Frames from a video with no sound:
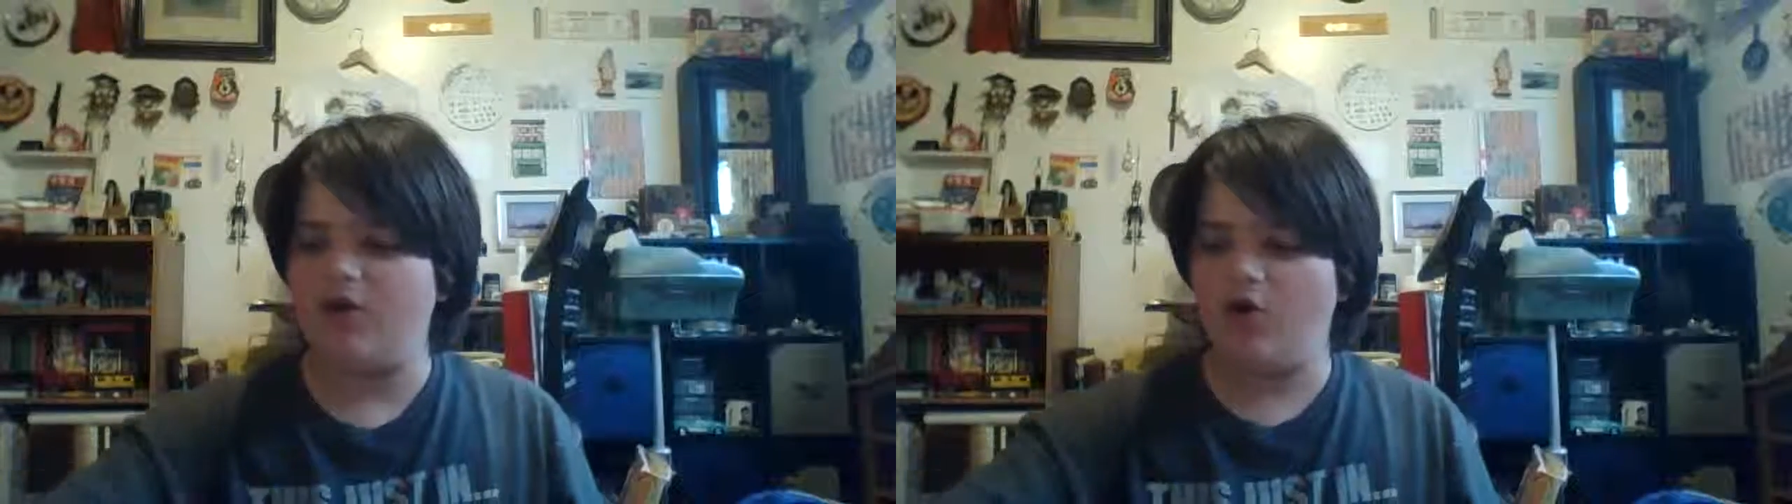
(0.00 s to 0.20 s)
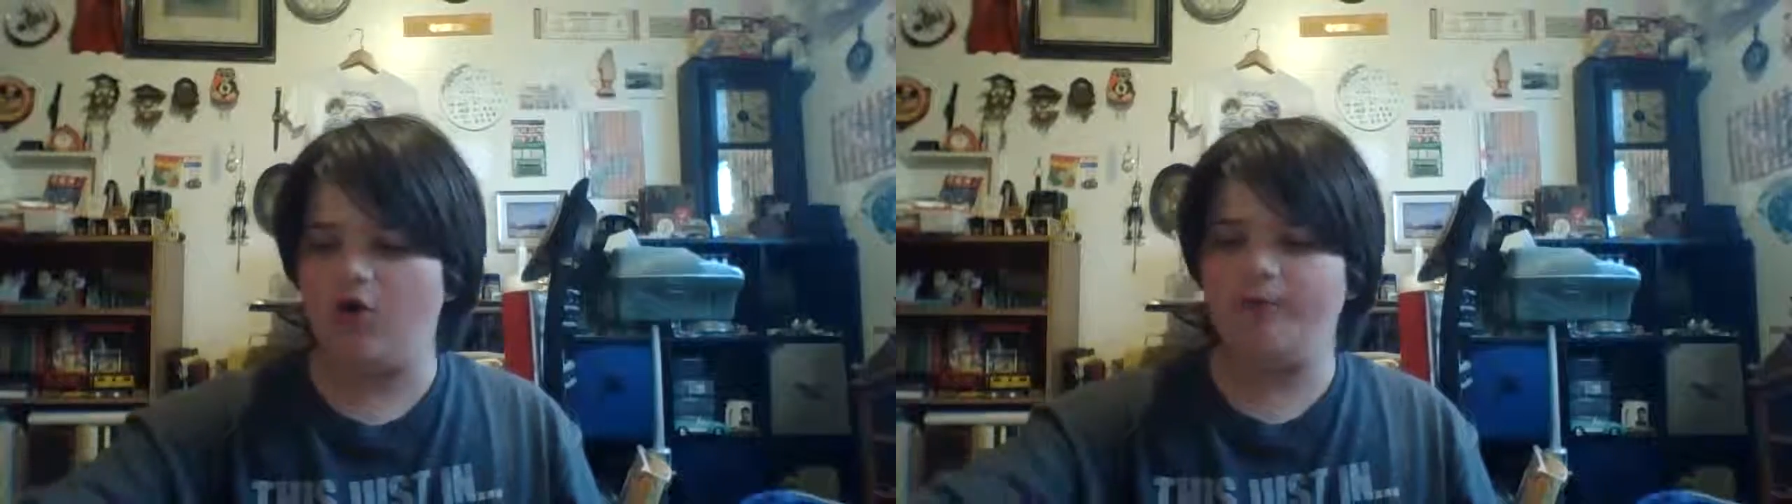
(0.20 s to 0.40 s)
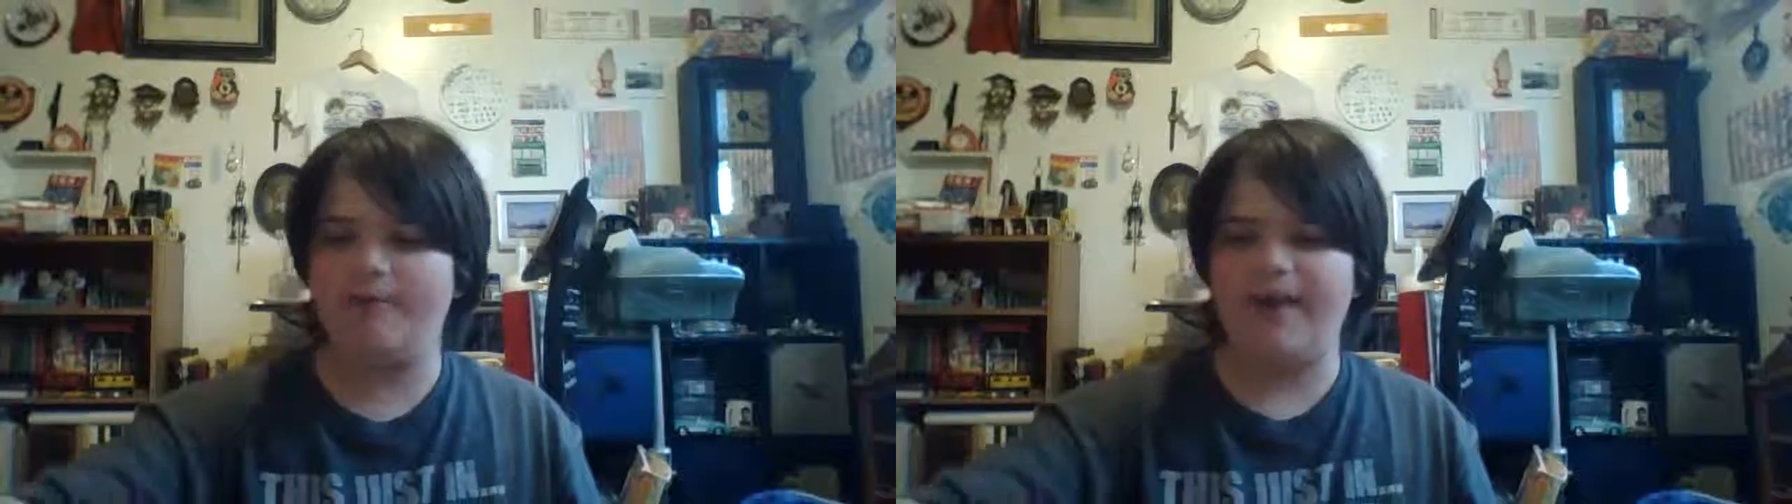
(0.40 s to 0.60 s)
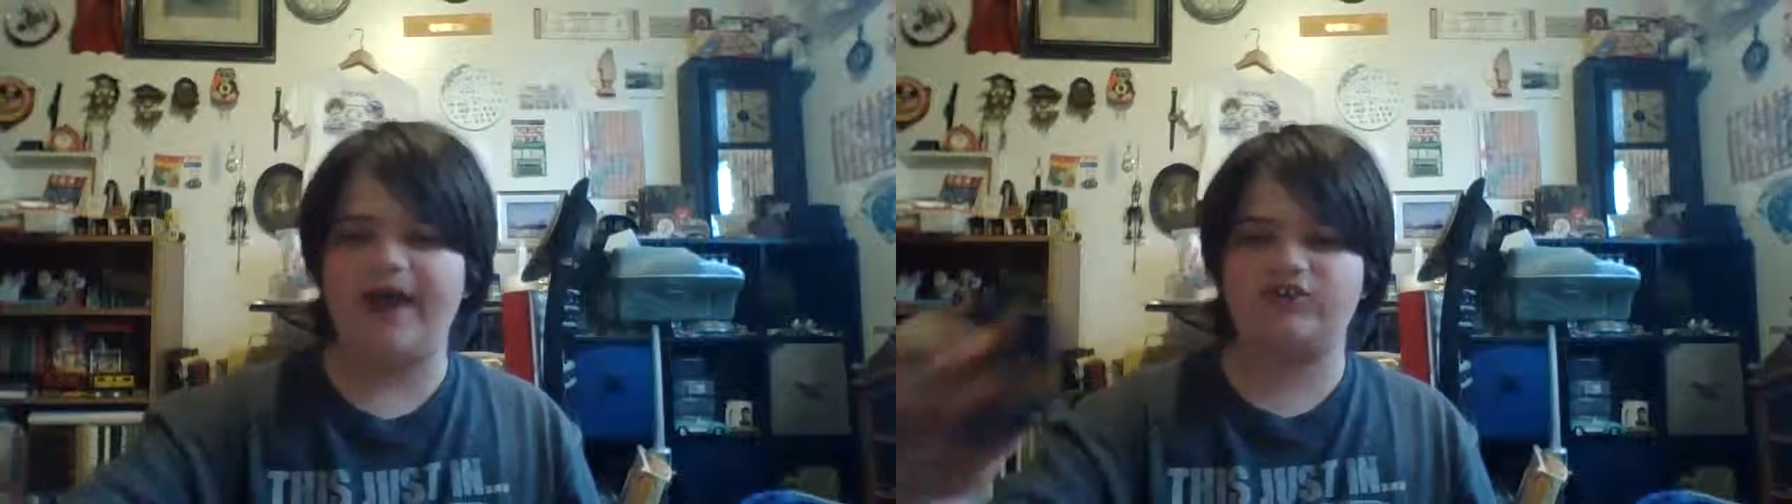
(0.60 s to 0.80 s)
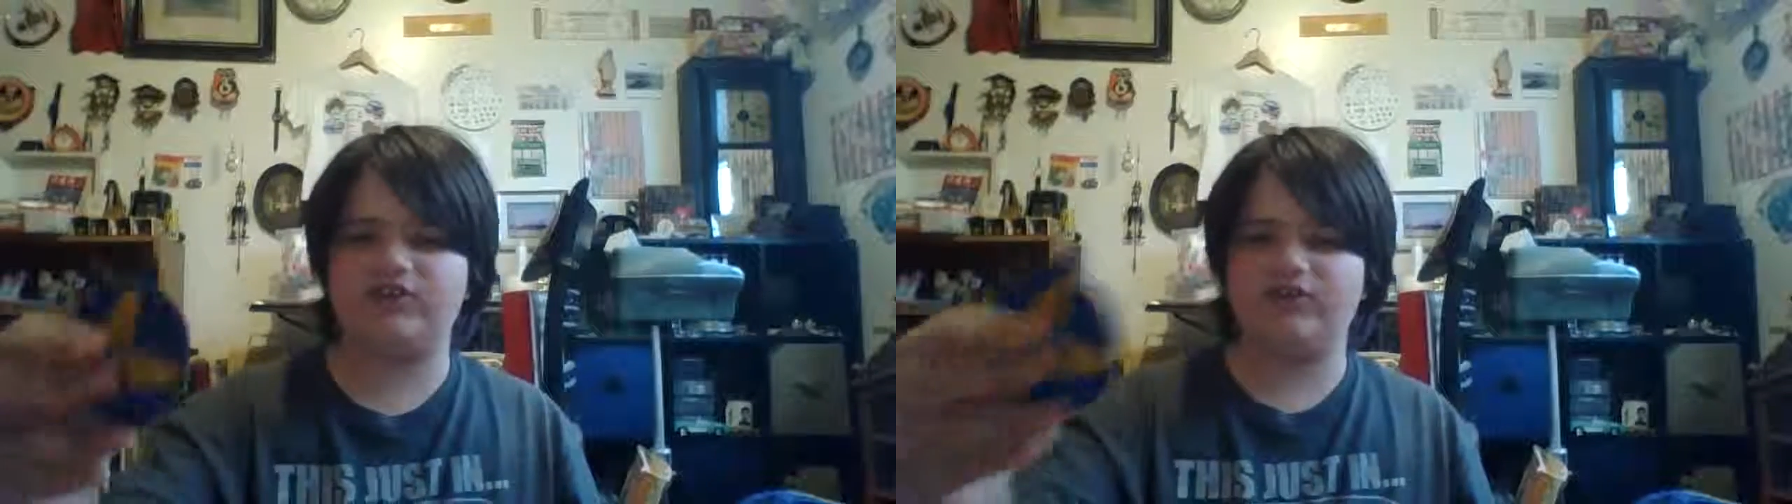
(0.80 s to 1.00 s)
old
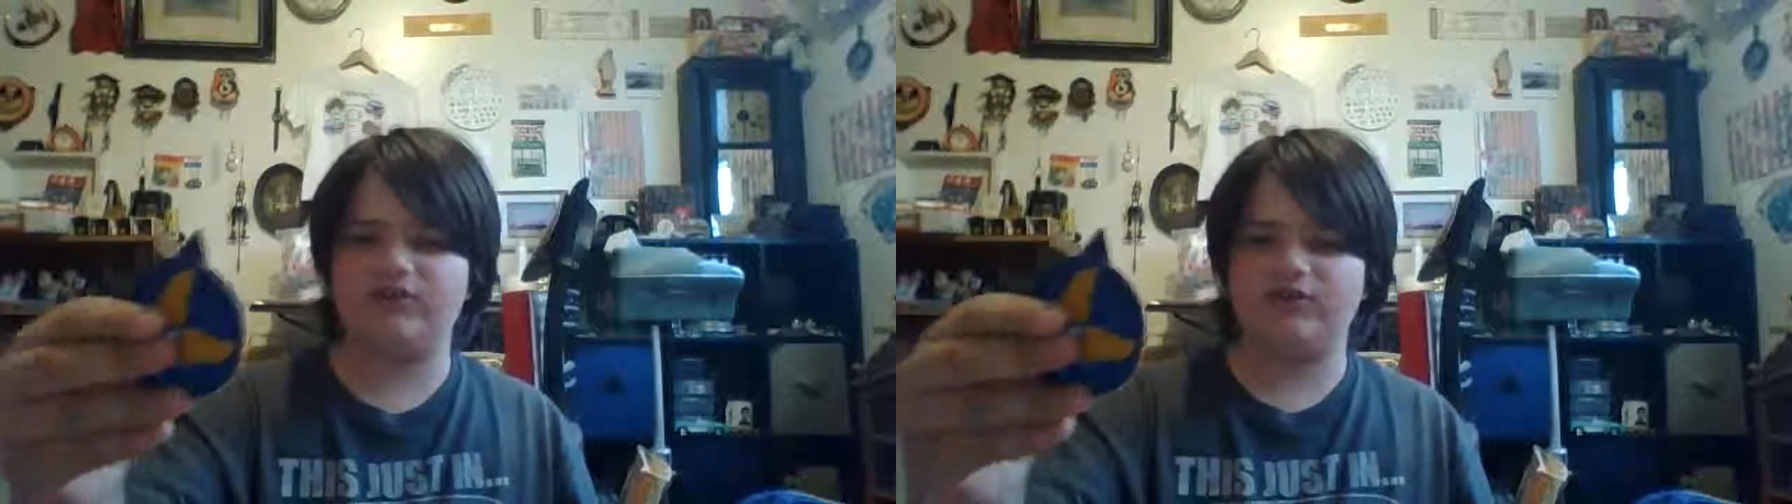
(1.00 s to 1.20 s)
badges